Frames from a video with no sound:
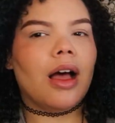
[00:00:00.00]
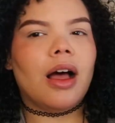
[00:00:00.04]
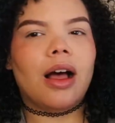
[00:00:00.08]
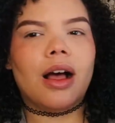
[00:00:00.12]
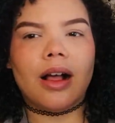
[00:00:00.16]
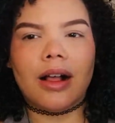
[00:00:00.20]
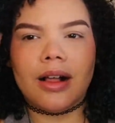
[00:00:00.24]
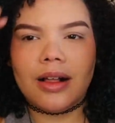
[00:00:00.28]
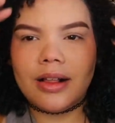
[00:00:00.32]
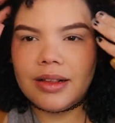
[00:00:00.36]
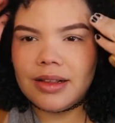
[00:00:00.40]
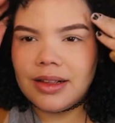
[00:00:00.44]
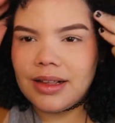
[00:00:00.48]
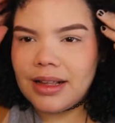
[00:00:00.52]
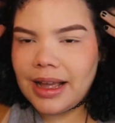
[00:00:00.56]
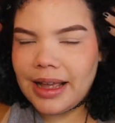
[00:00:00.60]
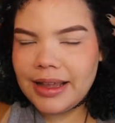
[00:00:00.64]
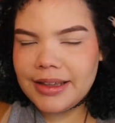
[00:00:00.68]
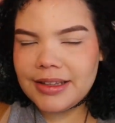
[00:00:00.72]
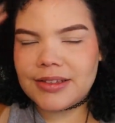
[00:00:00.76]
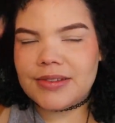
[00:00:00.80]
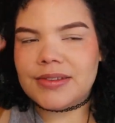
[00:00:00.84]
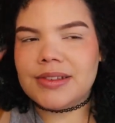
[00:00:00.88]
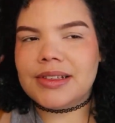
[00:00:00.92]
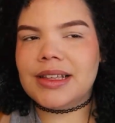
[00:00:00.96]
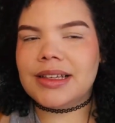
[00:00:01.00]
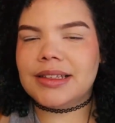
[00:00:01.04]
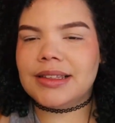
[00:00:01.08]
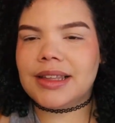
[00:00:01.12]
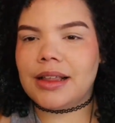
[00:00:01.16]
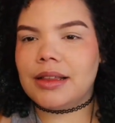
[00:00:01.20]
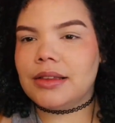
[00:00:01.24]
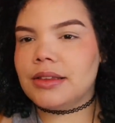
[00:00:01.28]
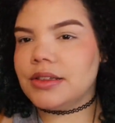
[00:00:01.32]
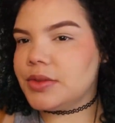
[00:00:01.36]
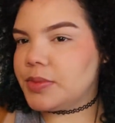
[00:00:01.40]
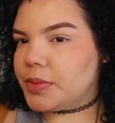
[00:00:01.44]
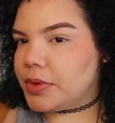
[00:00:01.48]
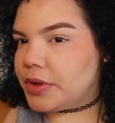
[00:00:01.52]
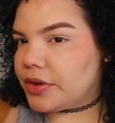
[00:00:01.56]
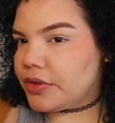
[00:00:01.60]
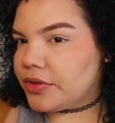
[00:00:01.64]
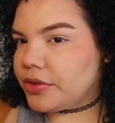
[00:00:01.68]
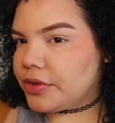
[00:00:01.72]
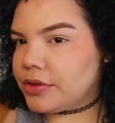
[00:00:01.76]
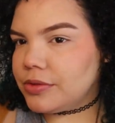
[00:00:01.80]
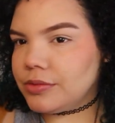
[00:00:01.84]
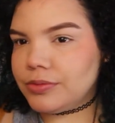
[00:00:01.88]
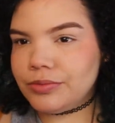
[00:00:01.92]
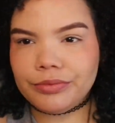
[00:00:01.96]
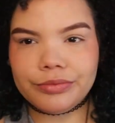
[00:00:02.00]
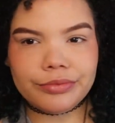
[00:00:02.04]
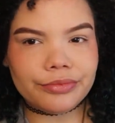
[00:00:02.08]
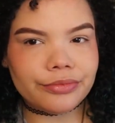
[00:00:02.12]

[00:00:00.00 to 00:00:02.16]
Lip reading: Oh, I just feel like that looks beautiful.